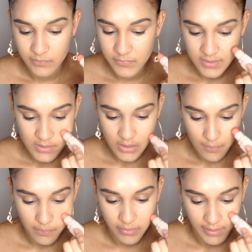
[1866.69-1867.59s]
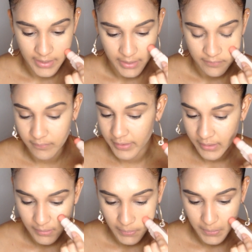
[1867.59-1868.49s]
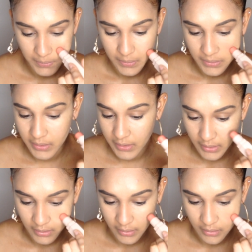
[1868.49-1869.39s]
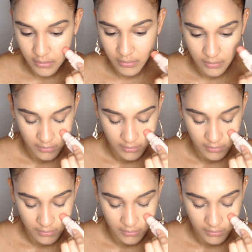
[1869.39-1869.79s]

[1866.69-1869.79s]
I'm just going to apply it right here.